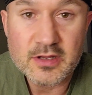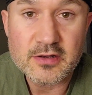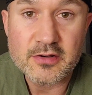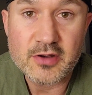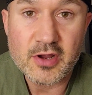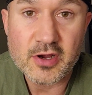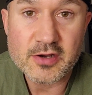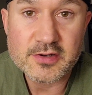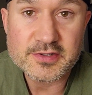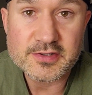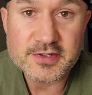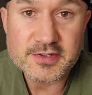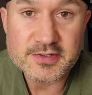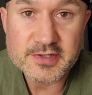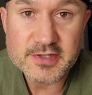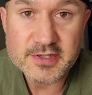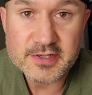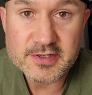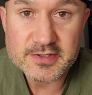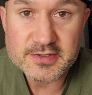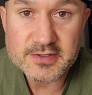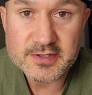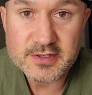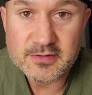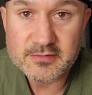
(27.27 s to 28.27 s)

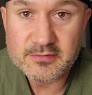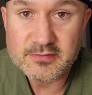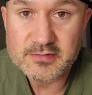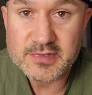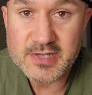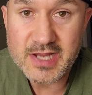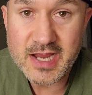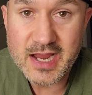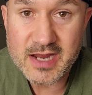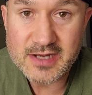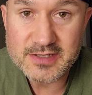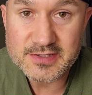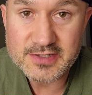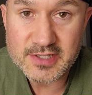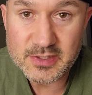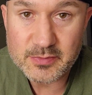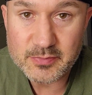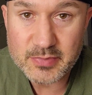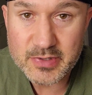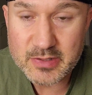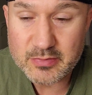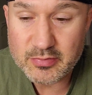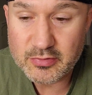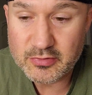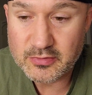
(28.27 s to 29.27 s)
narcissists, toxic
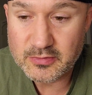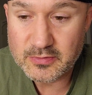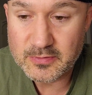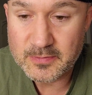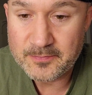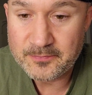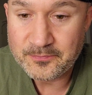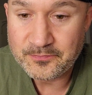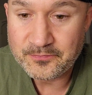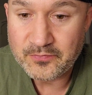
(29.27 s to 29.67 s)
people,